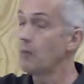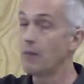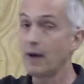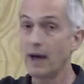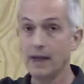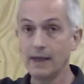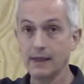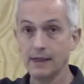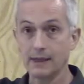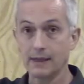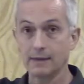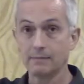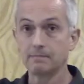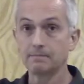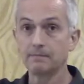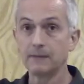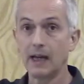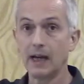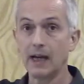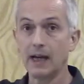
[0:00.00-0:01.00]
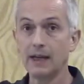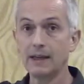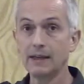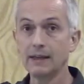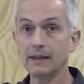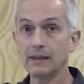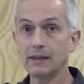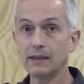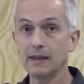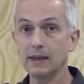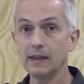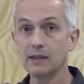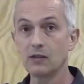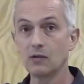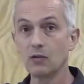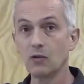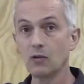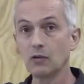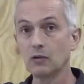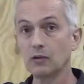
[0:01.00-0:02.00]
bays, and these are
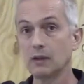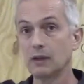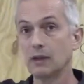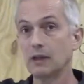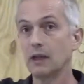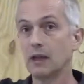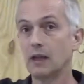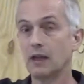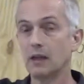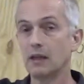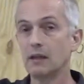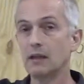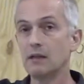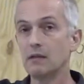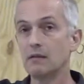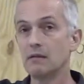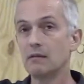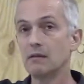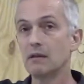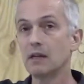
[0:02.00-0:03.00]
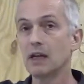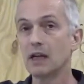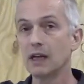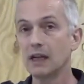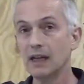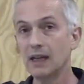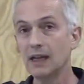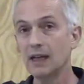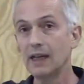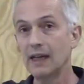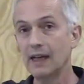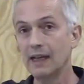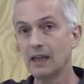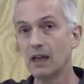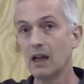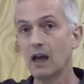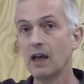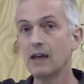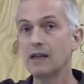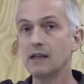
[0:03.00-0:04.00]
all clearly in
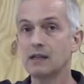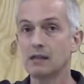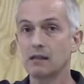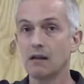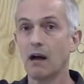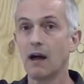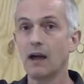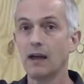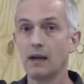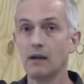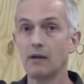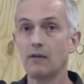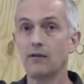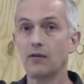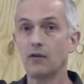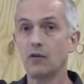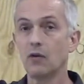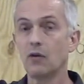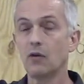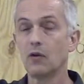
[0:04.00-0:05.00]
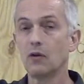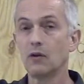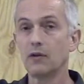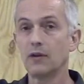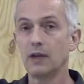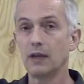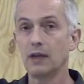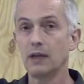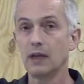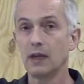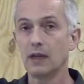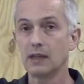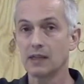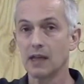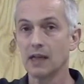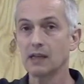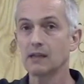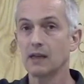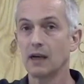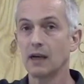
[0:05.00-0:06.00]
line of sight for the
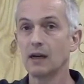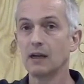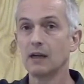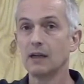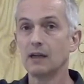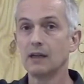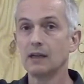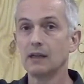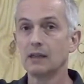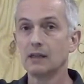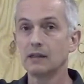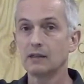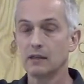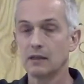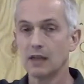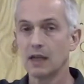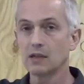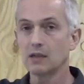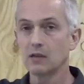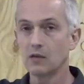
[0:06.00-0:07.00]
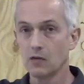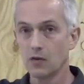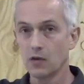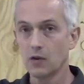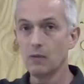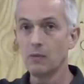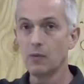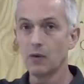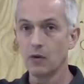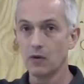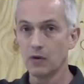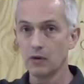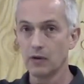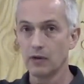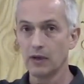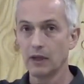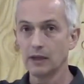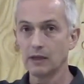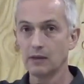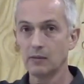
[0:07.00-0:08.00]
assessor. So that's another important
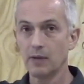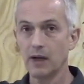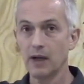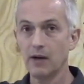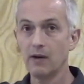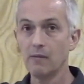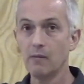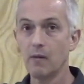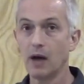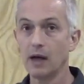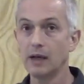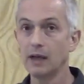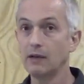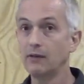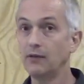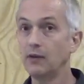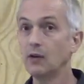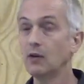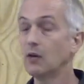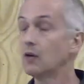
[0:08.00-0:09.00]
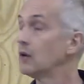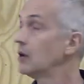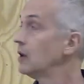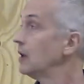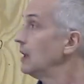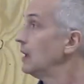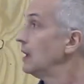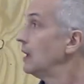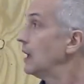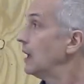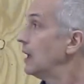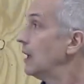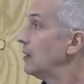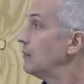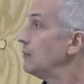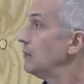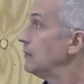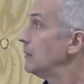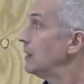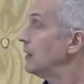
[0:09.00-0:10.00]
thing to bear in mind. If
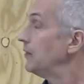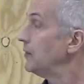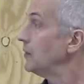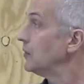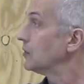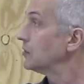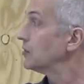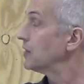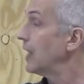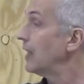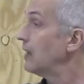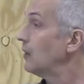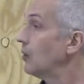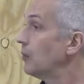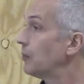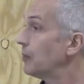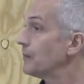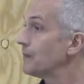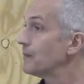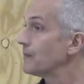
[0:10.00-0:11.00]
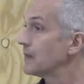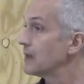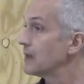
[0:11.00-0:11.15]
you're setting up